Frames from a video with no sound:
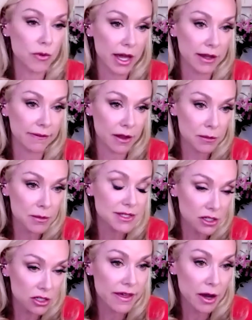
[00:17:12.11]
and let me
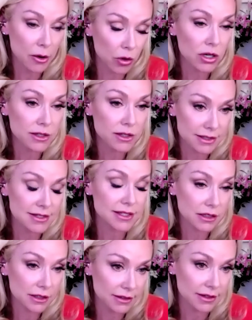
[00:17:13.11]
tell you, that worked
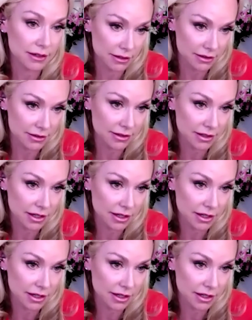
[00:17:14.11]
until it didn't.